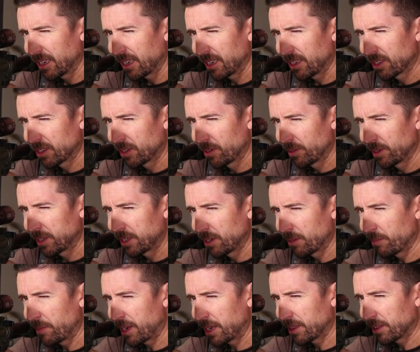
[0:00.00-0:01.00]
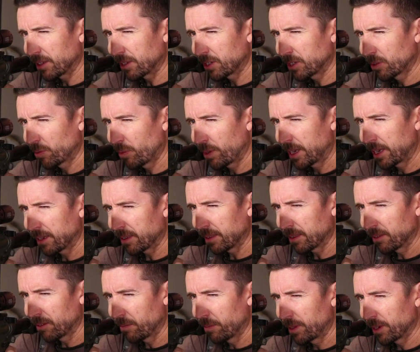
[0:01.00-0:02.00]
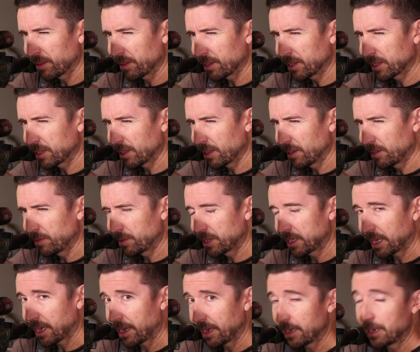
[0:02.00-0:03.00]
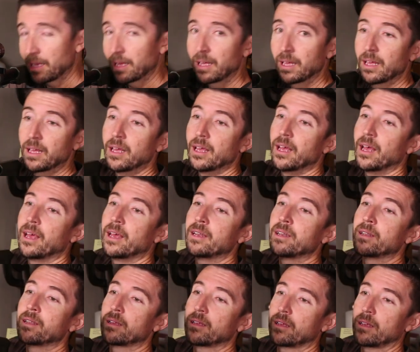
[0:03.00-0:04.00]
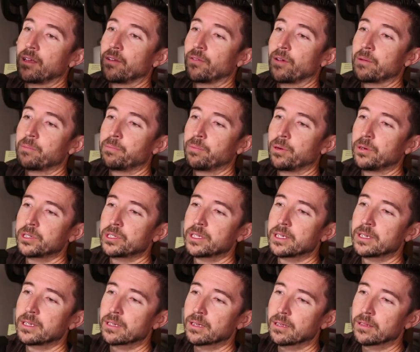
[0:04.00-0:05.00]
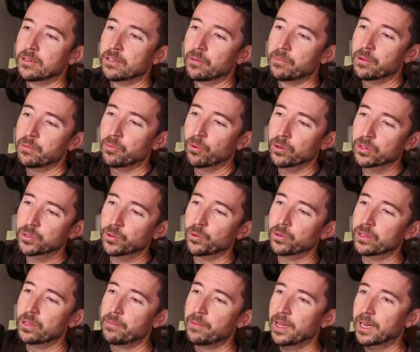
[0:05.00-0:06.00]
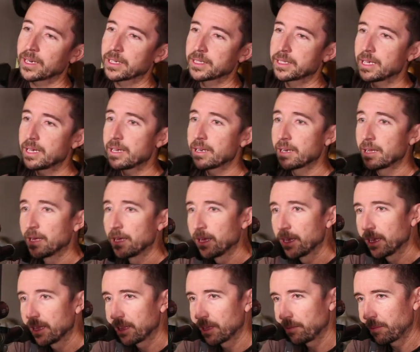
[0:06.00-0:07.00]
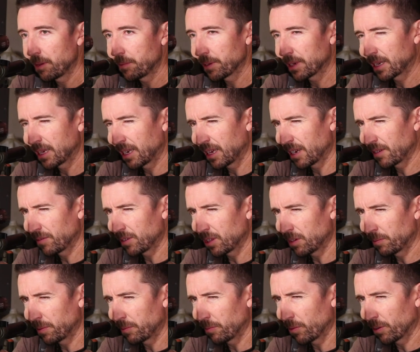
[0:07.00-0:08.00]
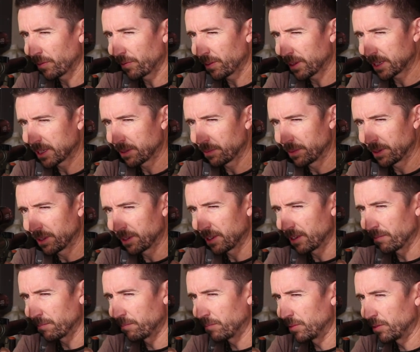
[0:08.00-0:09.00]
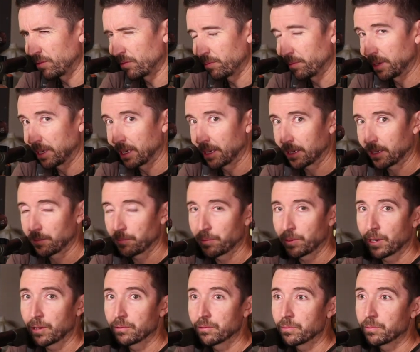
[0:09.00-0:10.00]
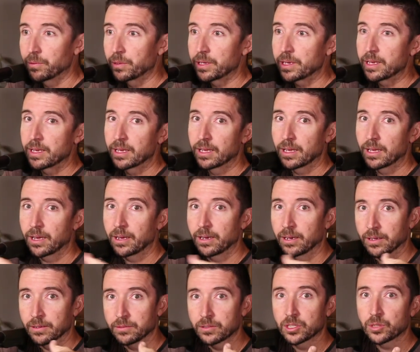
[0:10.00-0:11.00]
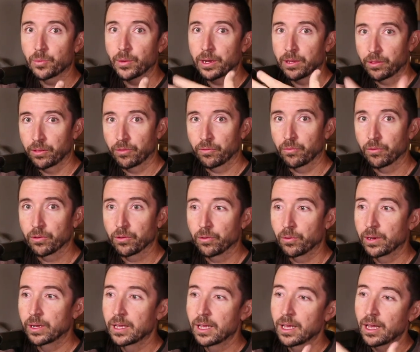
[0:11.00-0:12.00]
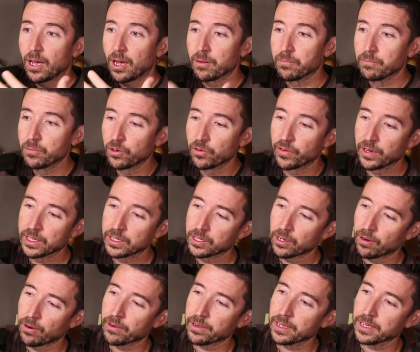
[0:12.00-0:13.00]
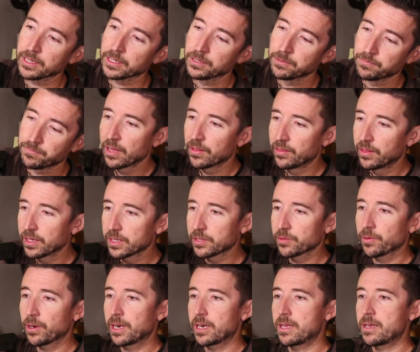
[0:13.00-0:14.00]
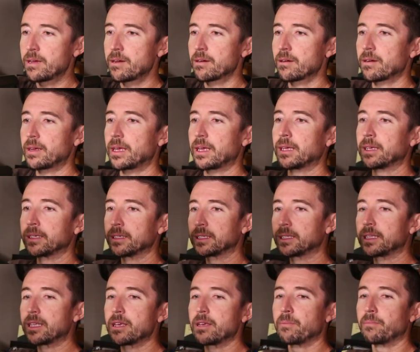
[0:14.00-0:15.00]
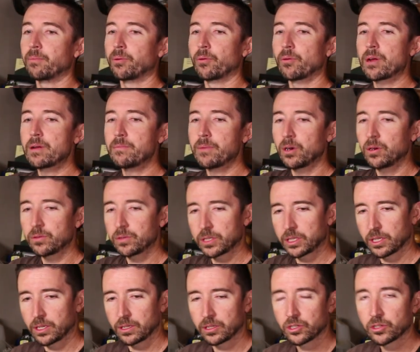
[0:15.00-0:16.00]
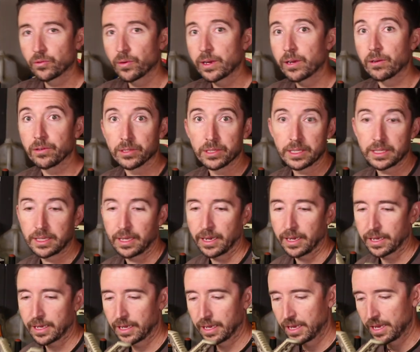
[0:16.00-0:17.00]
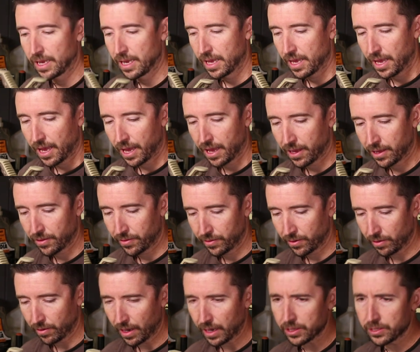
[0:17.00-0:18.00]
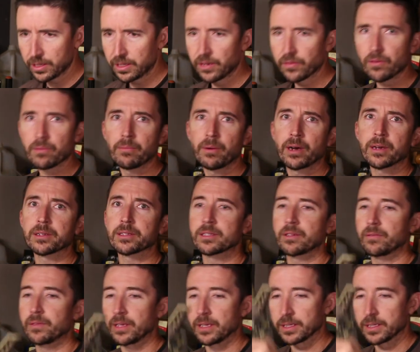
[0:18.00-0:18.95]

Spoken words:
it's going to make the swing a little bit on the slow side. And if I push it a little bit more toward the magazine, then maybe I can have a little bit more flexibility of movement. I can probably swing through a moving target. This right here is the Primos Trigger Stick. And there are actually different models of